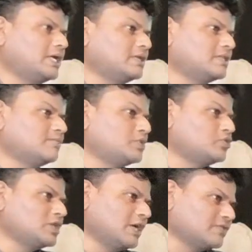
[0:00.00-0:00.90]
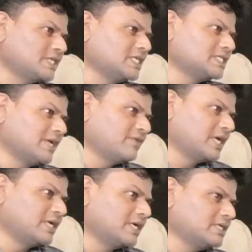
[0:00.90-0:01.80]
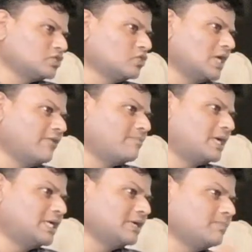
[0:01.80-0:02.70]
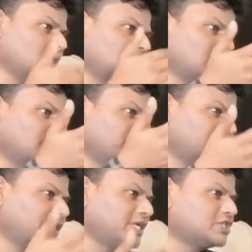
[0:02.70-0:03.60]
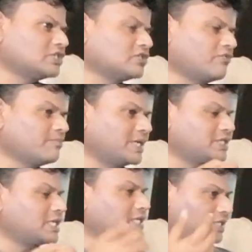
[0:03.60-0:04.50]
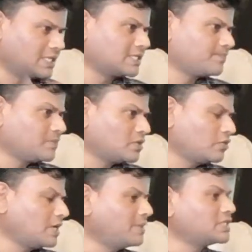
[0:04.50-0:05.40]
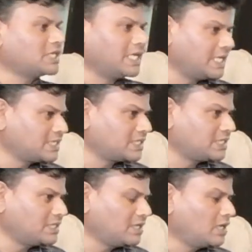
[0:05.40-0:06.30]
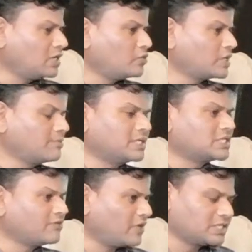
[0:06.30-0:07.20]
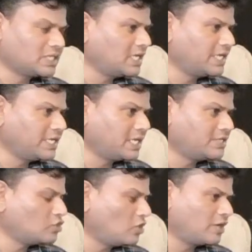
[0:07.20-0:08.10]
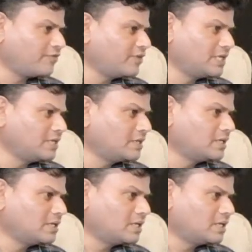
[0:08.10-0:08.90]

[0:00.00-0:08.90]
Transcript: And the beauty of Sales Navigator is you will have multiple variations of mentioning things. You can mention industry, you can mention functional area, geography,